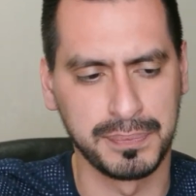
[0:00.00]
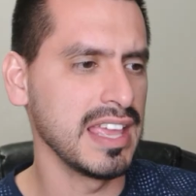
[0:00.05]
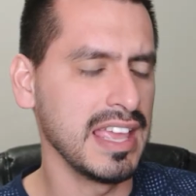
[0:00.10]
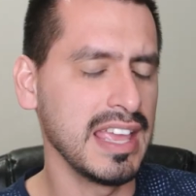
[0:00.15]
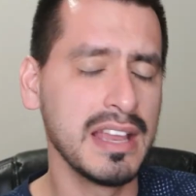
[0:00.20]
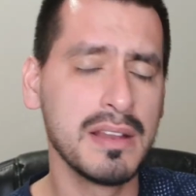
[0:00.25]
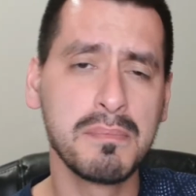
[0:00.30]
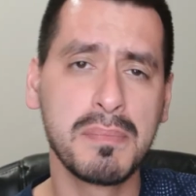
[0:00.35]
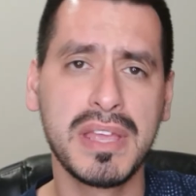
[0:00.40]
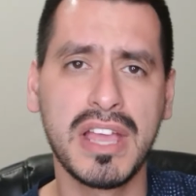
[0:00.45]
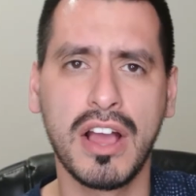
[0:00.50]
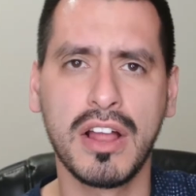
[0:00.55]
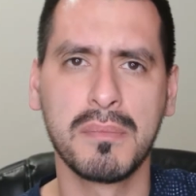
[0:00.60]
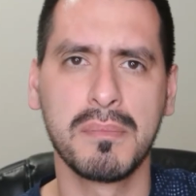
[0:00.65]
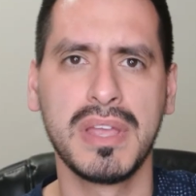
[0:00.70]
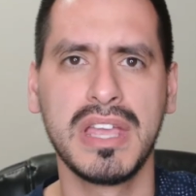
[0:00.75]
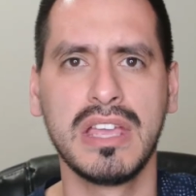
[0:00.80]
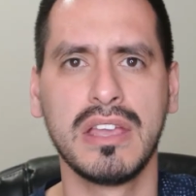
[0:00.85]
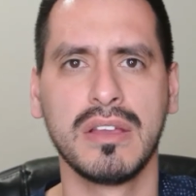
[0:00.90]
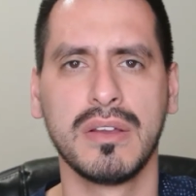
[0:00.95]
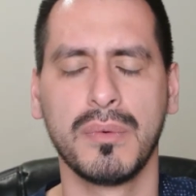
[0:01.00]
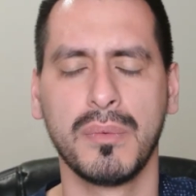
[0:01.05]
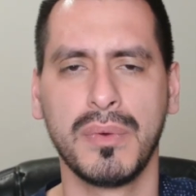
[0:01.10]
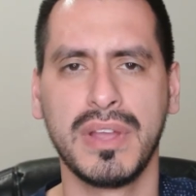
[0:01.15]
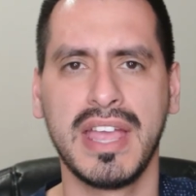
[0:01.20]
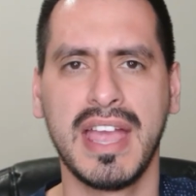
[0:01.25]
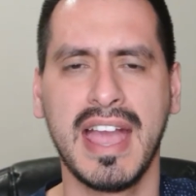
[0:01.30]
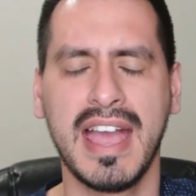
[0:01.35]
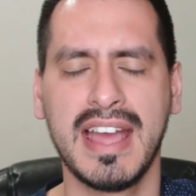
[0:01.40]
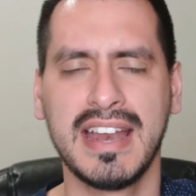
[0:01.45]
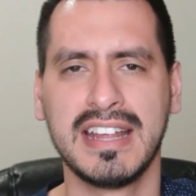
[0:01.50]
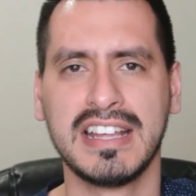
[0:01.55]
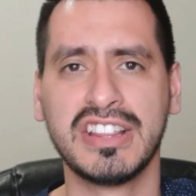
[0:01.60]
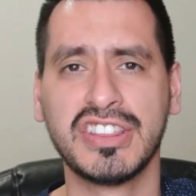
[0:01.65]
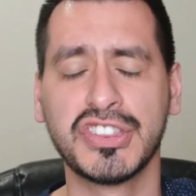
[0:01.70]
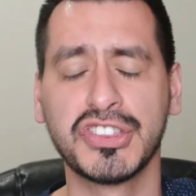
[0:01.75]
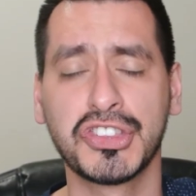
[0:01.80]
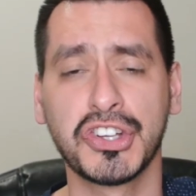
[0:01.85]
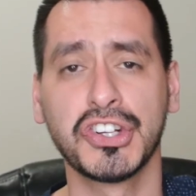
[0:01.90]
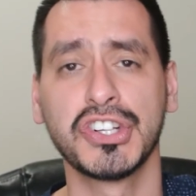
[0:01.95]
In Beyond Meat, we had a
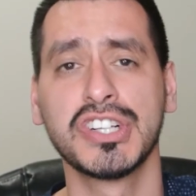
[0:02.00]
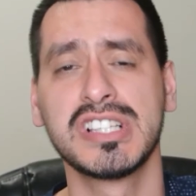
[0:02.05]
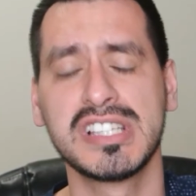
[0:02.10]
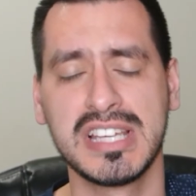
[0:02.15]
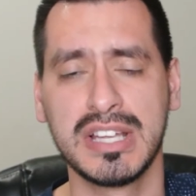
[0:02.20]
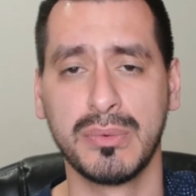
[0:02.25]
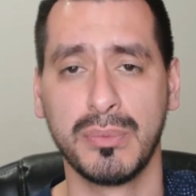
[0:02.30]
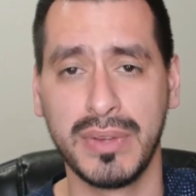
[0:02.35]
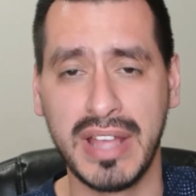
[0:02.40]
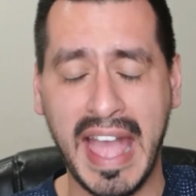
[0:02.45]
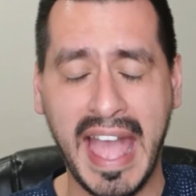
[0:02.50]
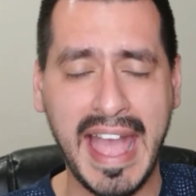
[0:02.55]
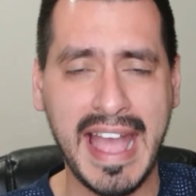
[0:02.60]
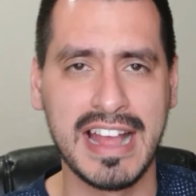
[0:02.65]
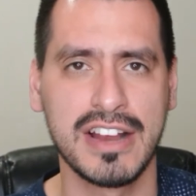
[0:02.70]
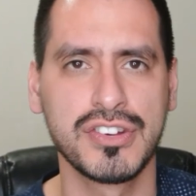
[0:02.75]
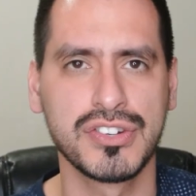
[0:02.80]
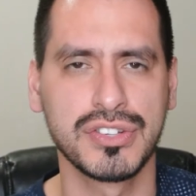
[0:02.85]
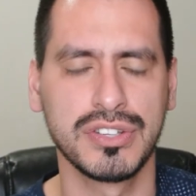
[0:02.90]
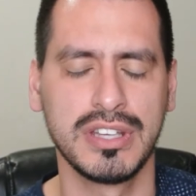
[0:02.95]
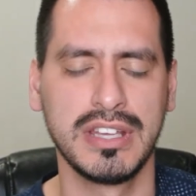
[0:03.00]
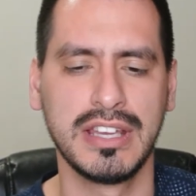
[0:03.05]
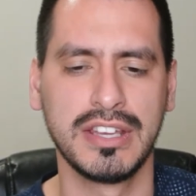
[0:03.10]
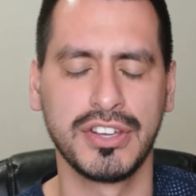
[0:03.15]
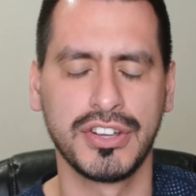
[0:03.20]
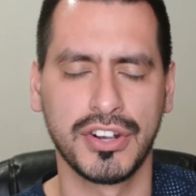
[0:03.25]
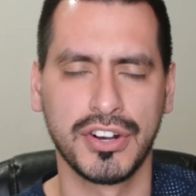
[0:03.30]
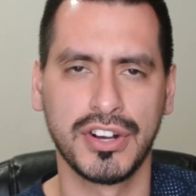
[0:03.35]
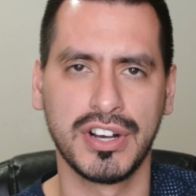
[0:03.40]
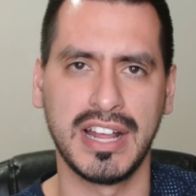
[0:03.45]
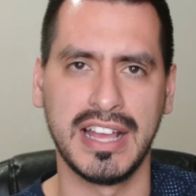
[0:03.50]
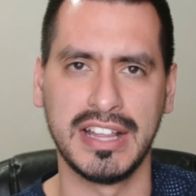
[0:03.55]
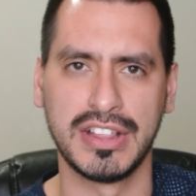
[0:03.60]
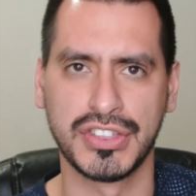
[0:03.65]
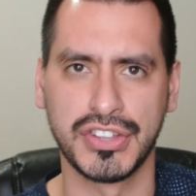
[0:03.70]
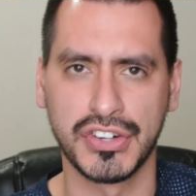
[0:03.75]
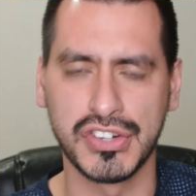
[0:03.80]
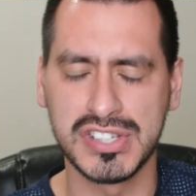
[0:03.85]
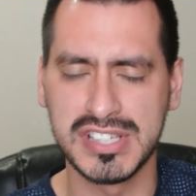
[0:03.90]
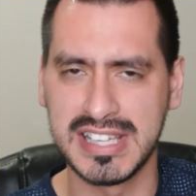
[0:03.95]
13, we actually incurred a
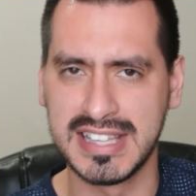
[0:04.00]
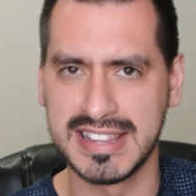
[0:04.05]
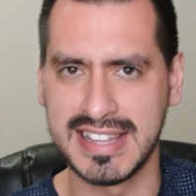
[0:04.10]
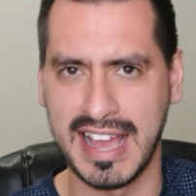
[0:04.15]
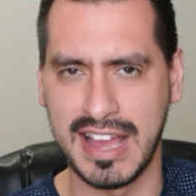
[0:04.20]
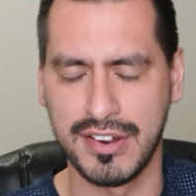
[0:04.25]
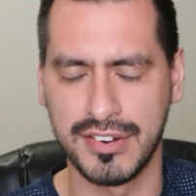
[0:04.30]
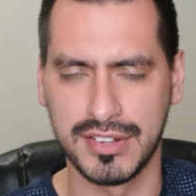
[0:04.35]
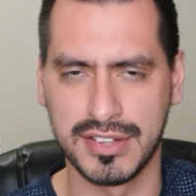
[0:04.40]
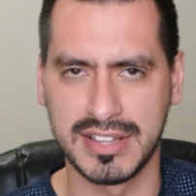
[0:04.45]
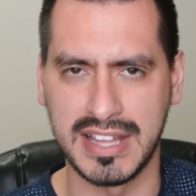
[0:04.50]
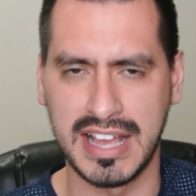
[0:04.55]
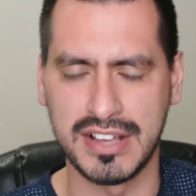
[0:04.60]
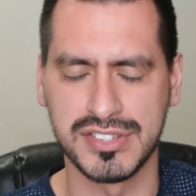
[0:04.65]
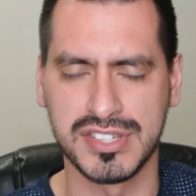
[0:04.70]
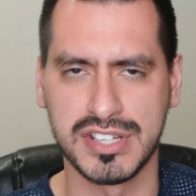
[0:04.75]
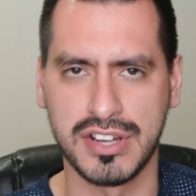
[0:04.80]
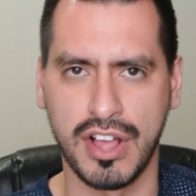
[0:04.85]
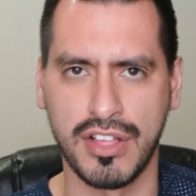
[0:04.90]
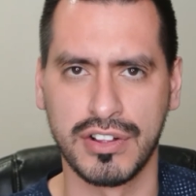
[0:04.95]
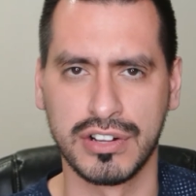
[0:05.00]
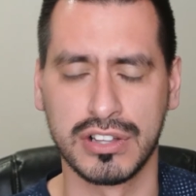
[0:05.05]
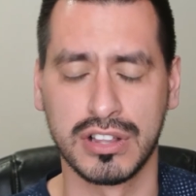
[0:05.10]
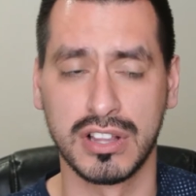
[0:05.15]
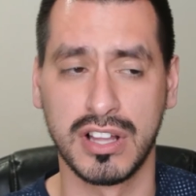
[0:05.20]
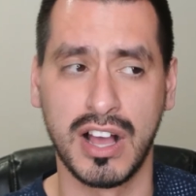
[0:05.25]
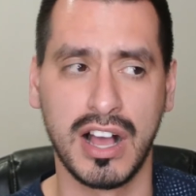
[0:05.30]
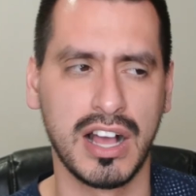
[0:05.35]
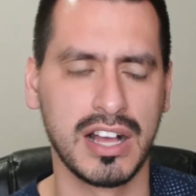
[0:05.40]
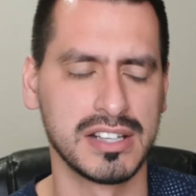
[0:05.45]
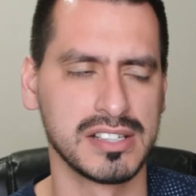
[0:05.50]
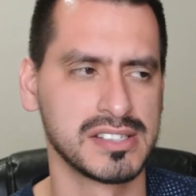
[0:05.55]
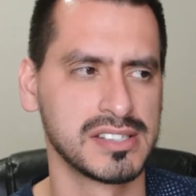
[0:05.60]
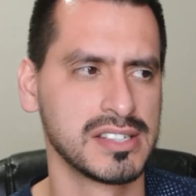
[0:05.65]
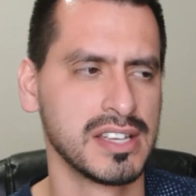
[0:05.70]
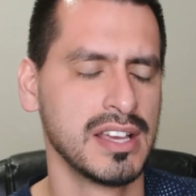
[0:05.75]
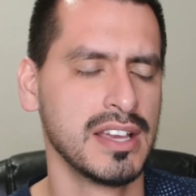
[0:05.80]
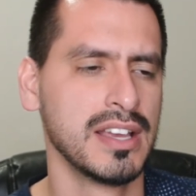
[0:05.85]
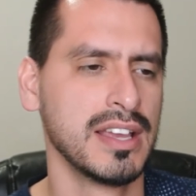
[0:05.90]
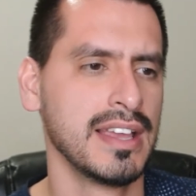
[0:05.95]
$13,000 loss.